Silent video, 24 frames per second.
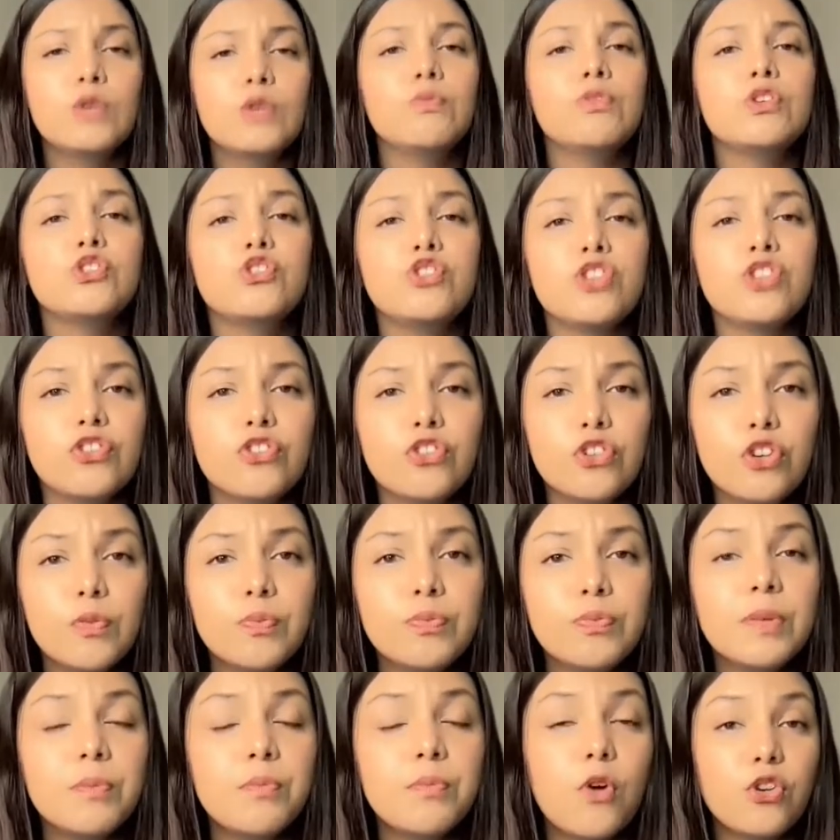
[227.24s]
When
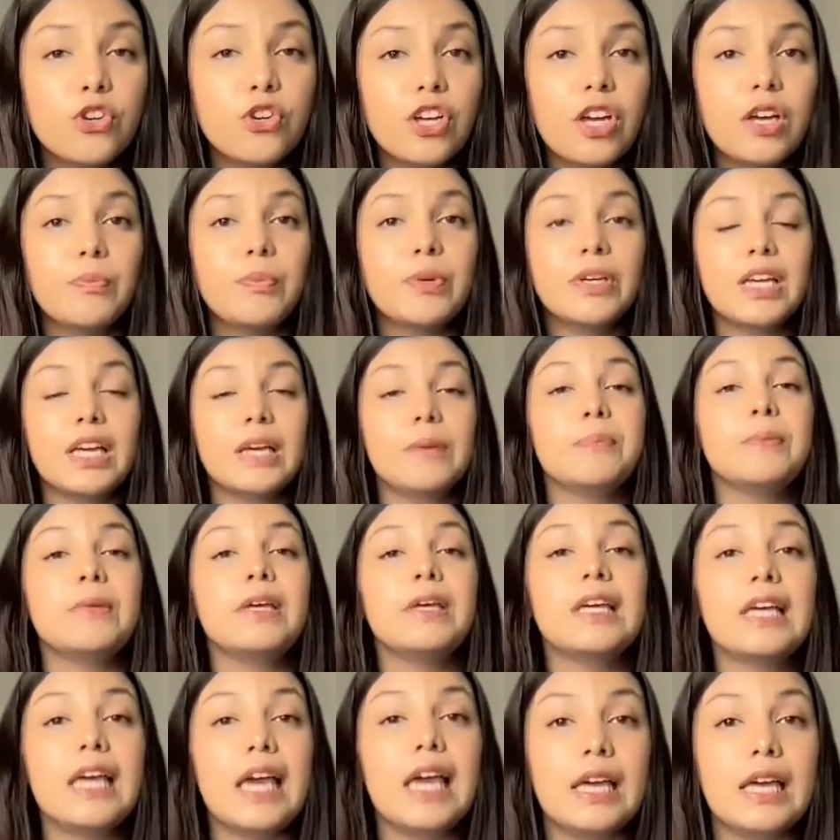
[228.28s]
Chandragupta Maurya became
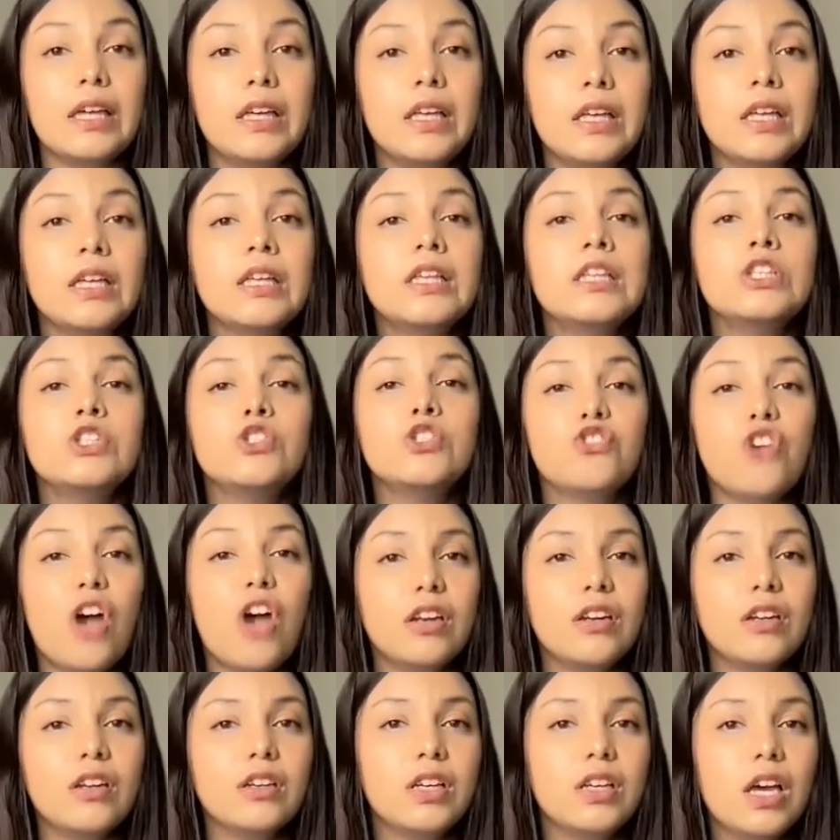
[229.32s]
king,
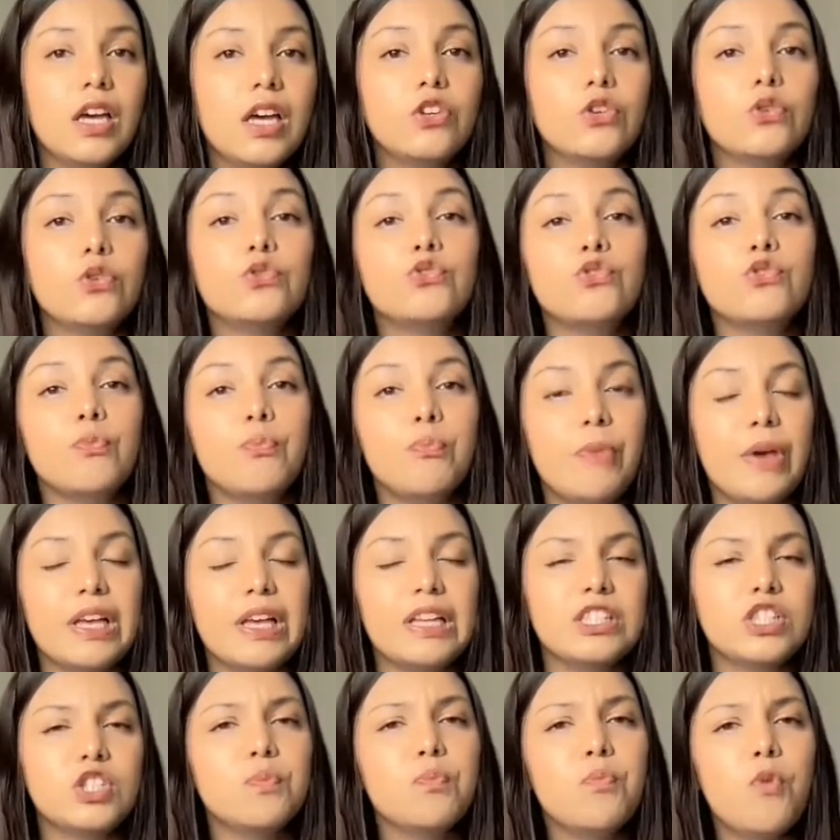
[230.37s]
Chanakya used to
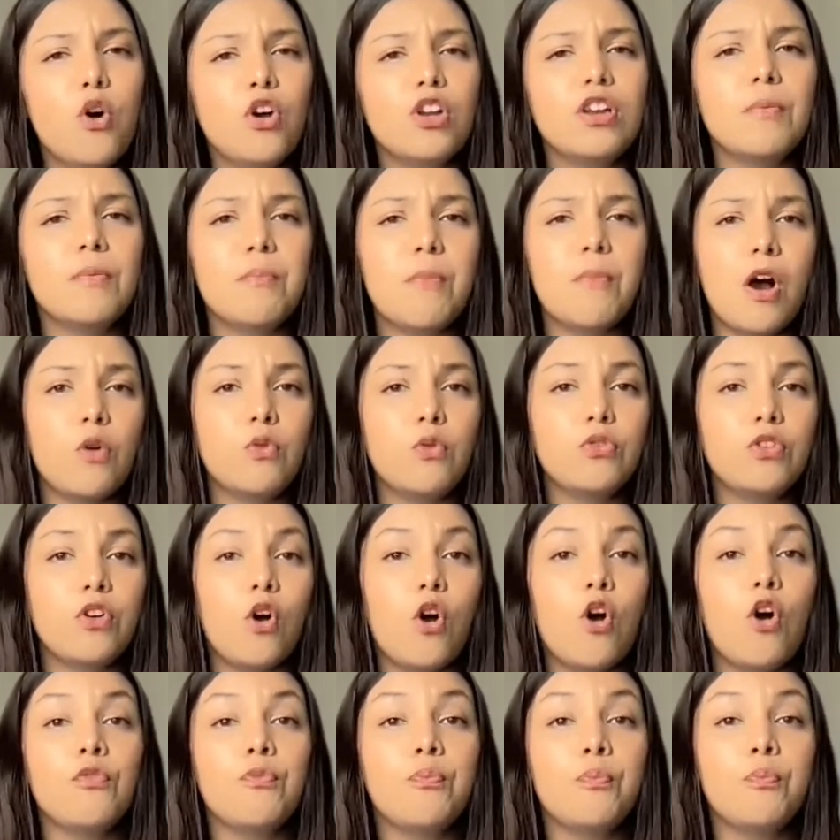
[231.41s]
make small amount
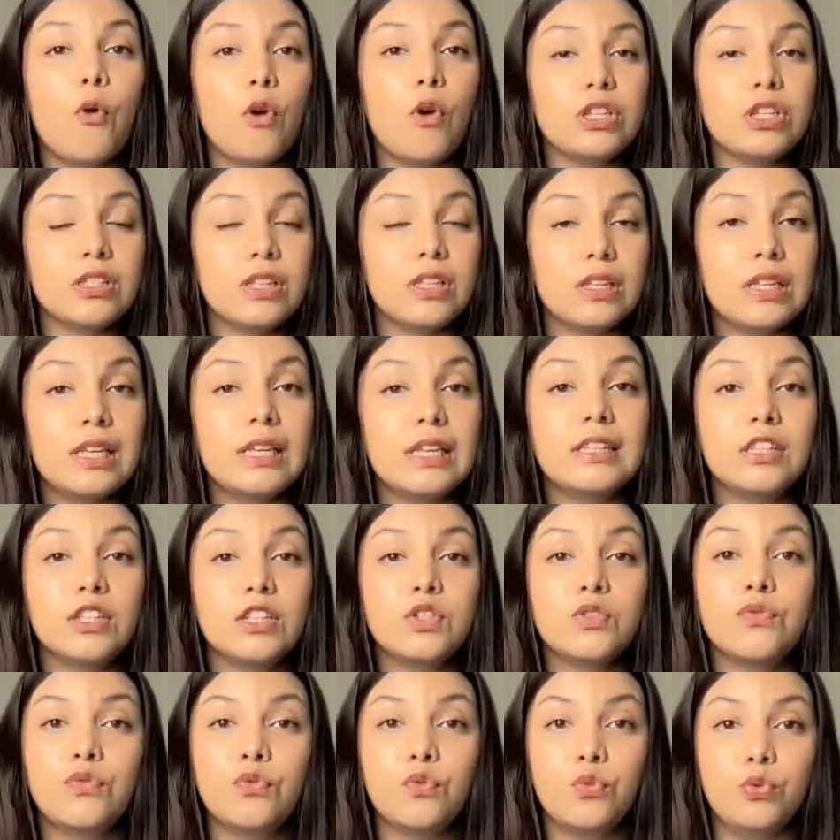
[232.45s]
of poison in
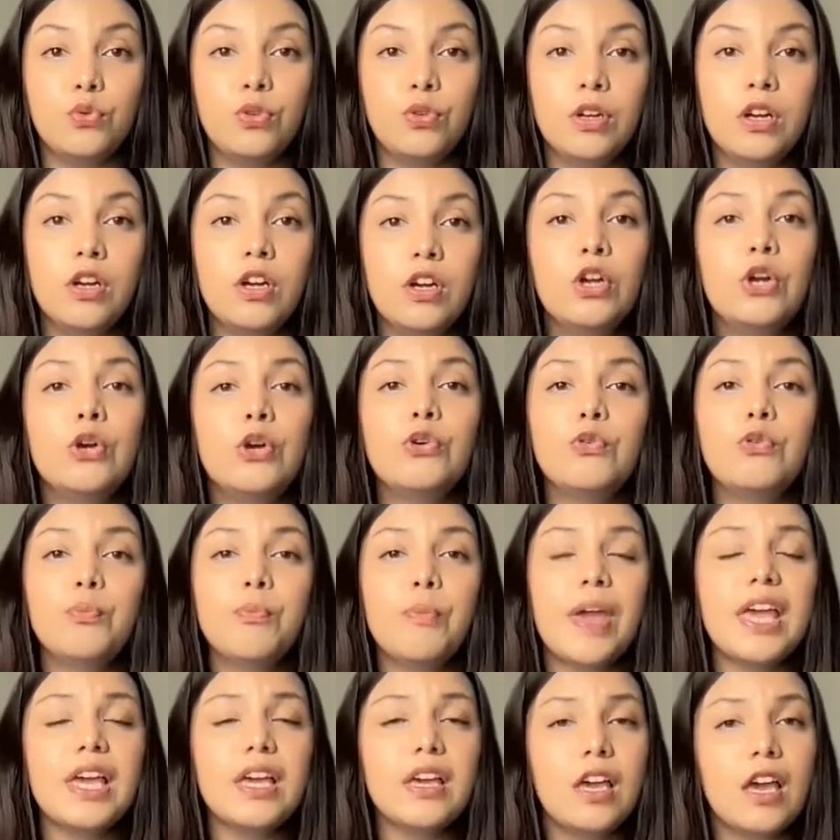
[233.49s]
his food to
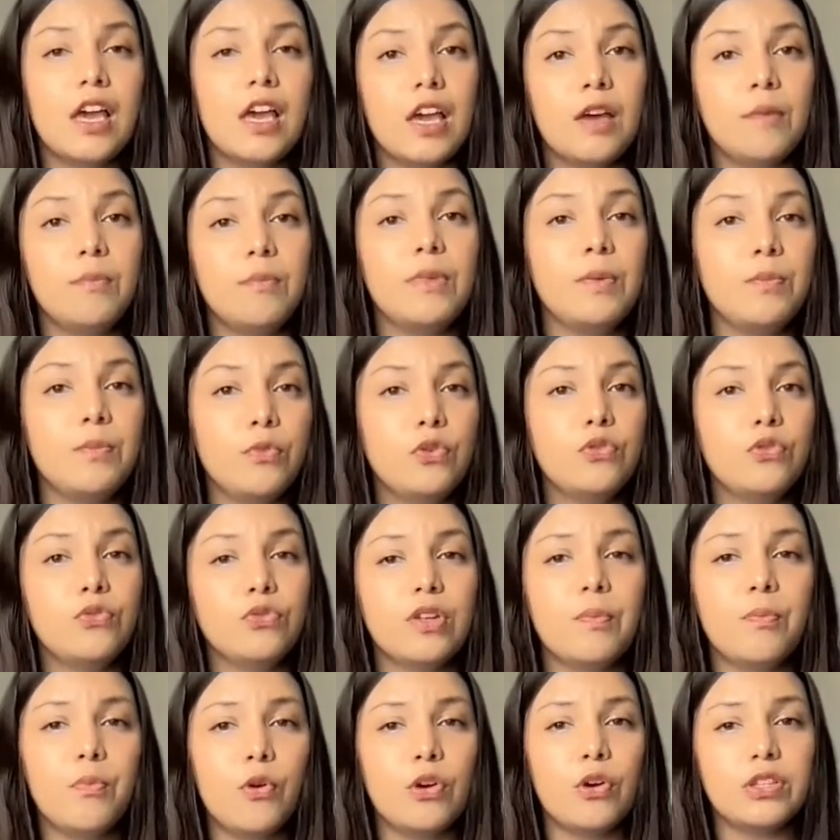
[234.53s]
make him immune to
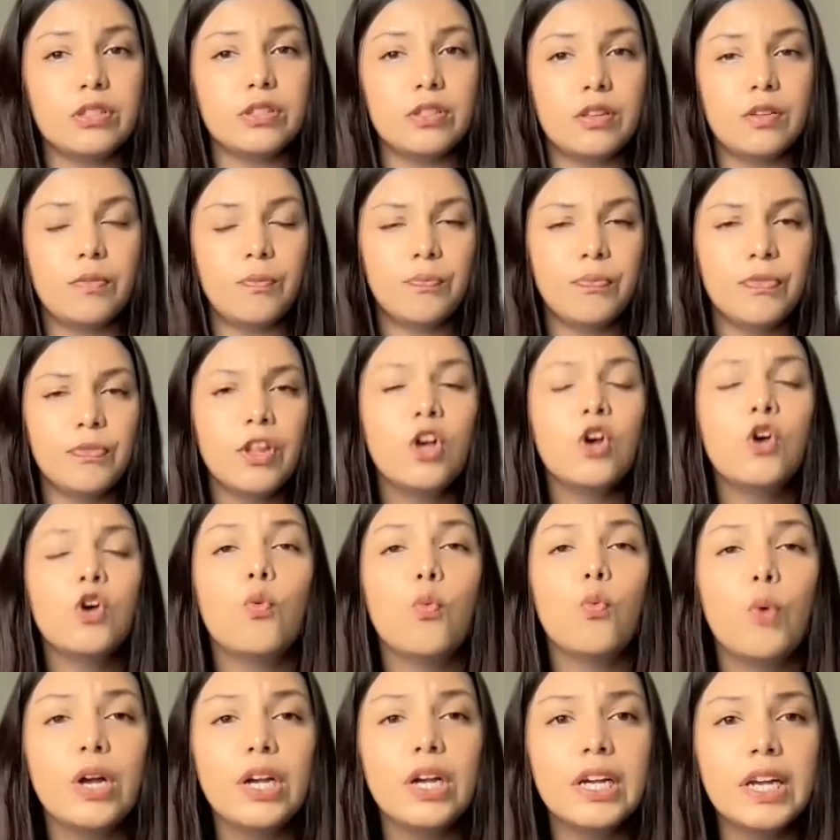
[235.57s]
the poison.
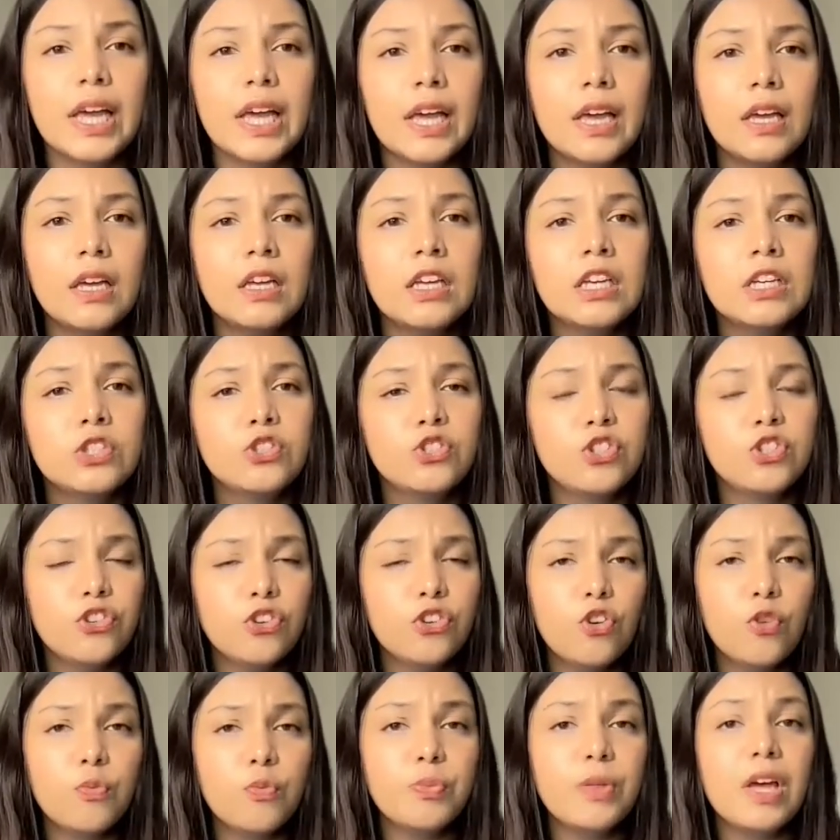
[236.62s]
One day,
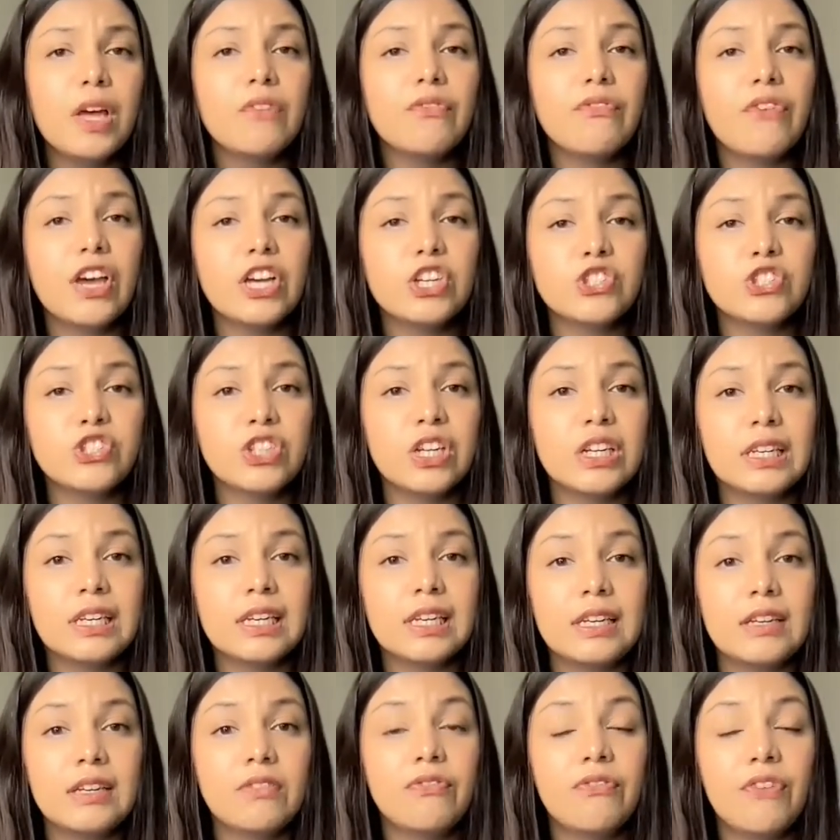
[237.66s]
Chandragupta
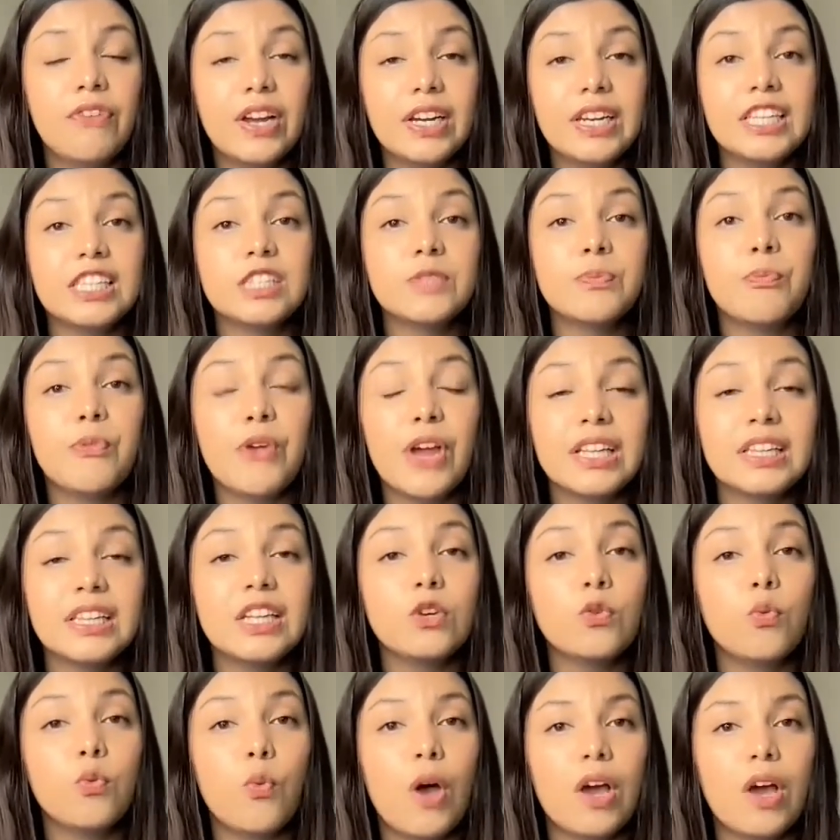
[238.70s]
affectionately fed his
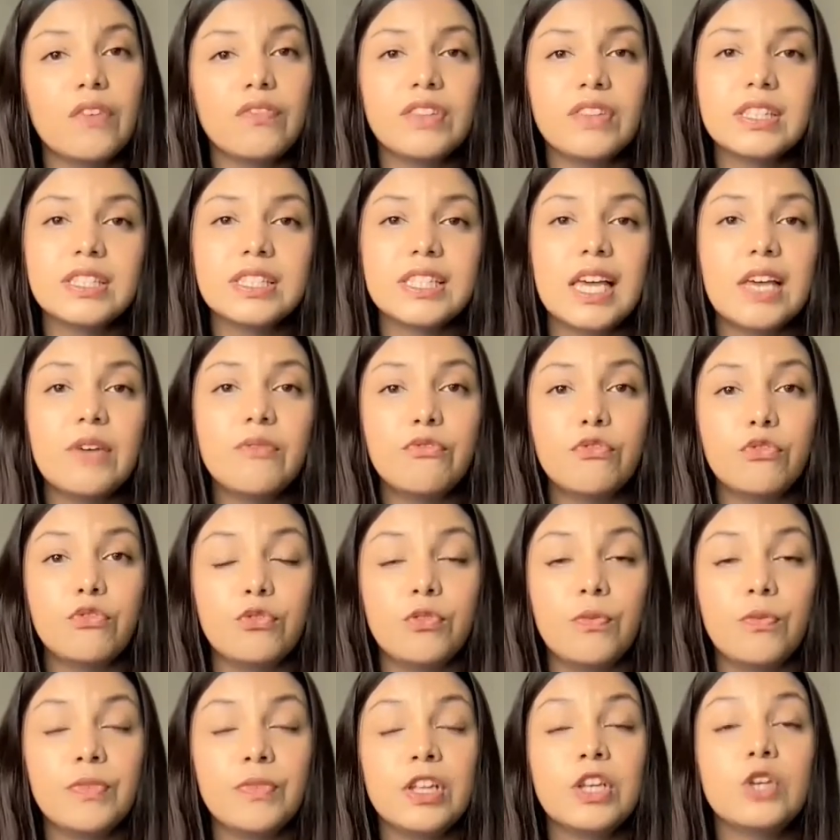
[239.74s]
pregnant wife the same food,
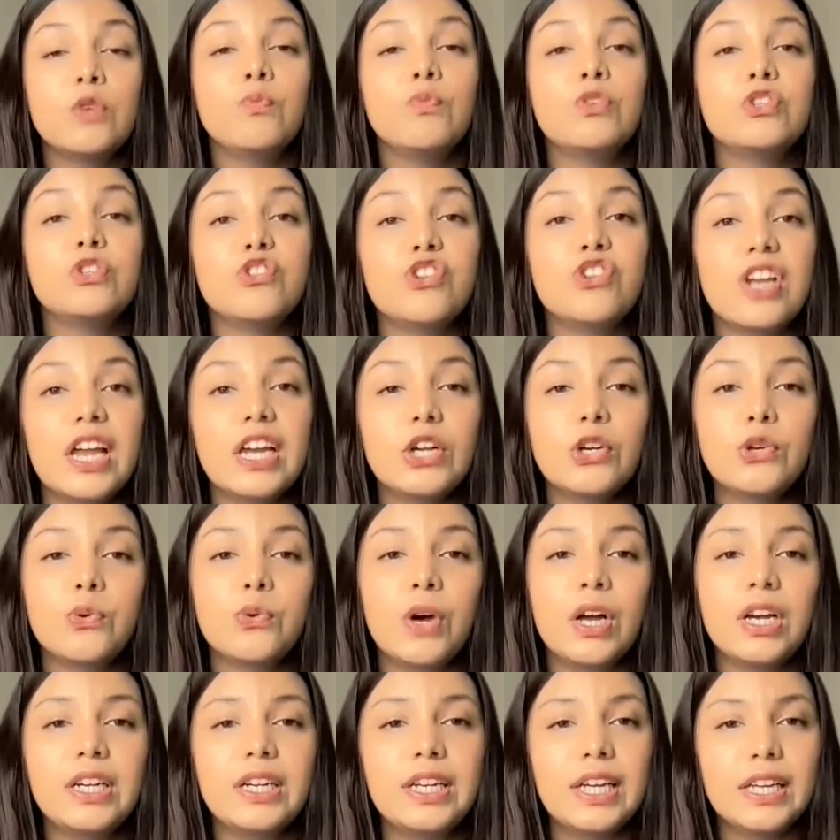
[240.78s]
which led to
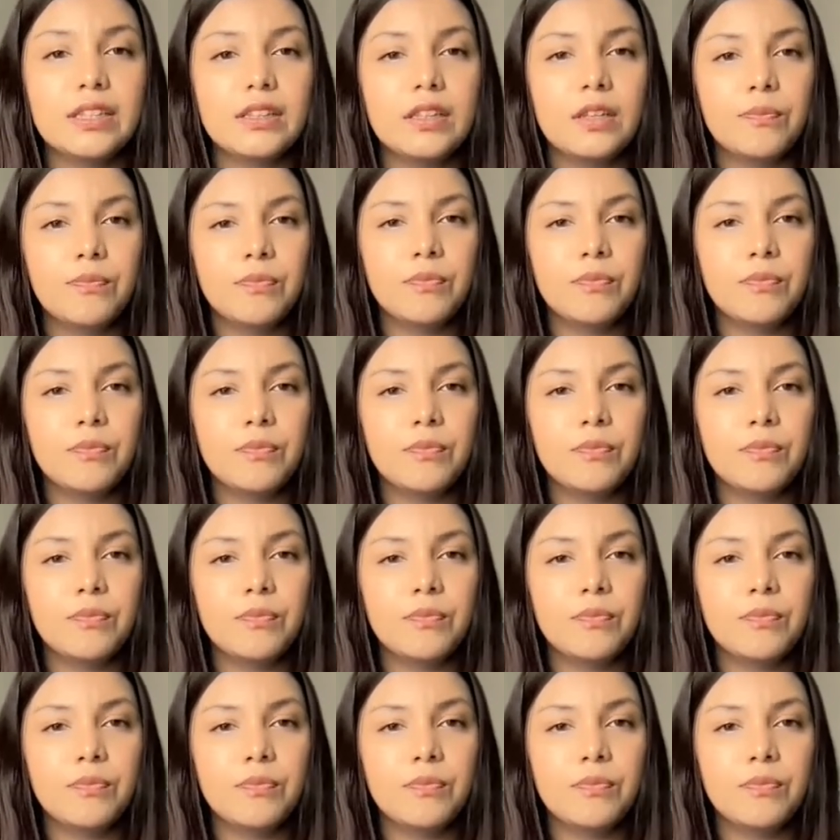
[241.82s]
her death.